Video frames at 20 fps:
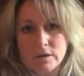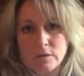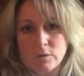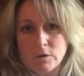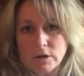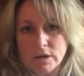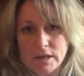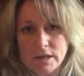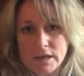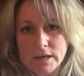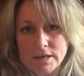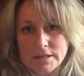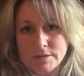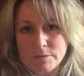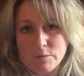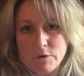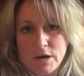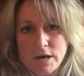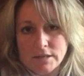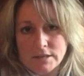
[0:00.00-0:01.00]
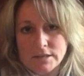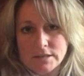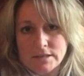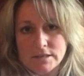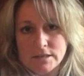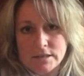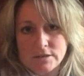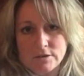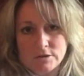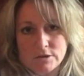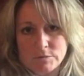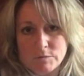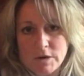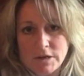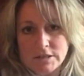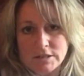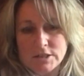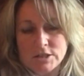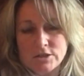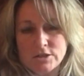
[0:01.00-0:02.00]
working as a practicing nurse
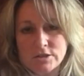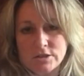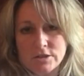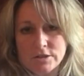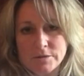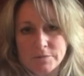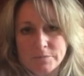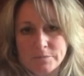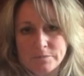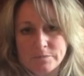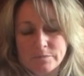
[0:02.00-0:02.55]
practitioner,